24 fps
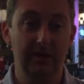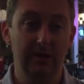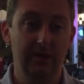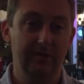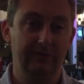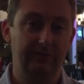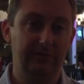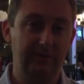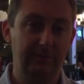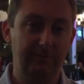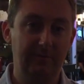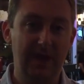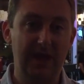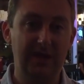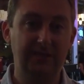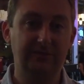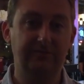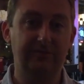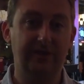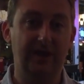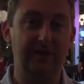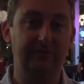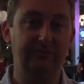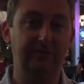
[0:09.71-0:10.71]
For the
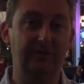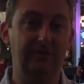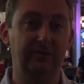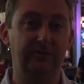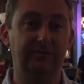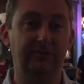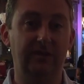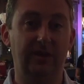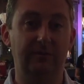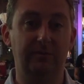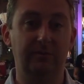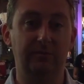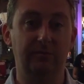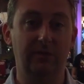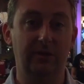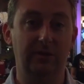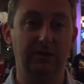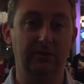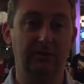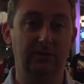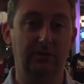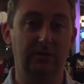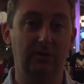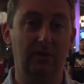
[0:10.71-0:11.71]
past five years, I've been
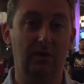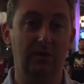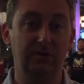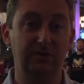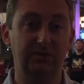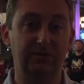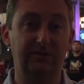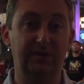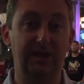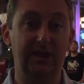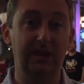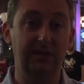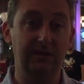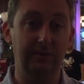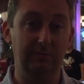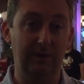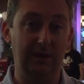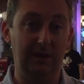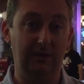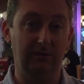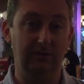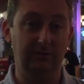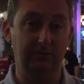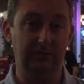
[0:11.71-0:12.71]
running the largest
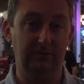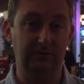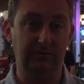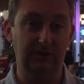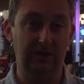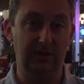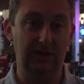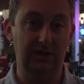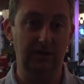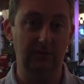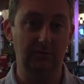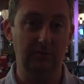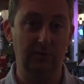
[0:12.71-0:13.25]
incubator in the city,